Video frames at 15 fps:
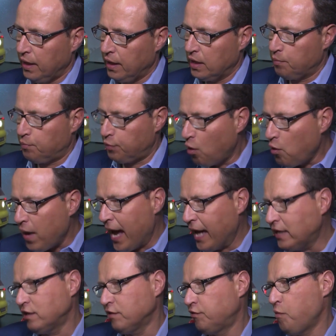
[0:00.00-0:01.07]
in a
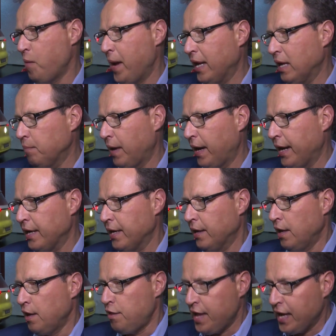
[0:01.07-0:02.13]
proactive way, by
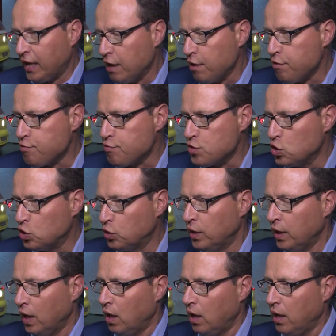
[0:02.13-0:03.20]
thinking through
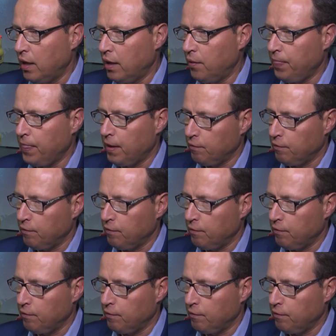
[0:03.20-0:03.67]
uh,